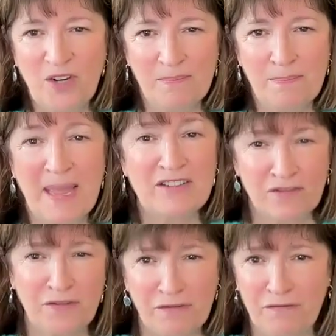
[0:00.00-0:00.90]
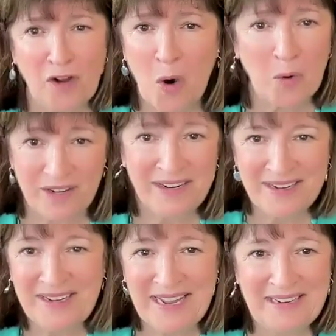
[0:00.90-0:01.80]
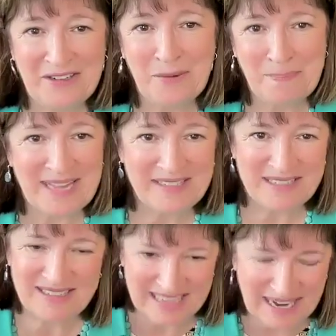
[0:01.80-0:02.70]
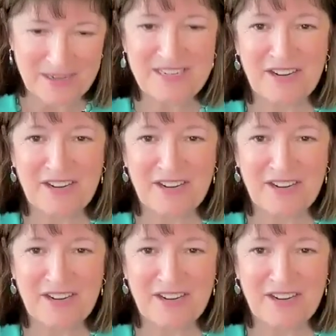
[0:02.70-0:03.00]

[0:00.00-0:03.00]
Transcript: your best foot forward and your best set